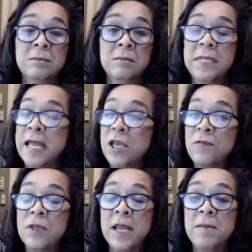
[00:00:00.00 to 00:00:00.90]
Thank you for
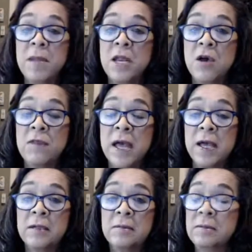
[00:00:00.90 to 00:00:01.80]
letting me know
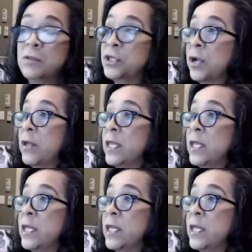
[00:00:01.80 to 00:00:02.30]
that, Sherry. That